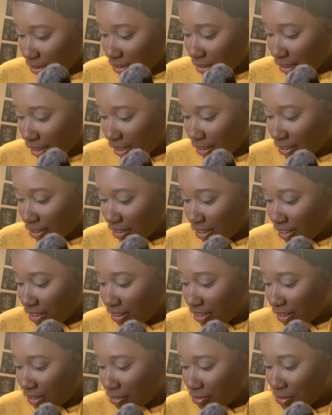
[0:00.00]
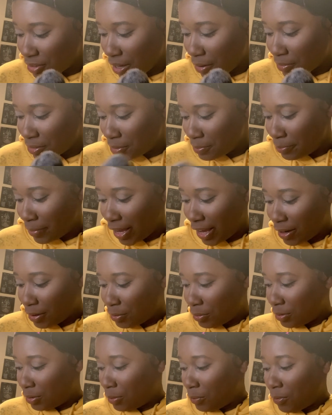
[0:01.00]
so I, he thought was, I was banging
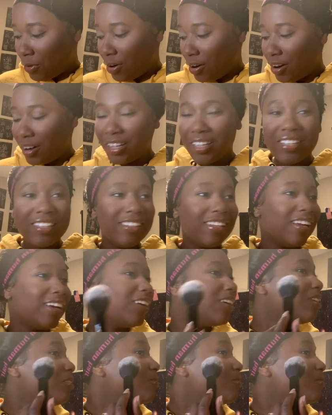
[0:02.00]
on the wall. He's like, "Oh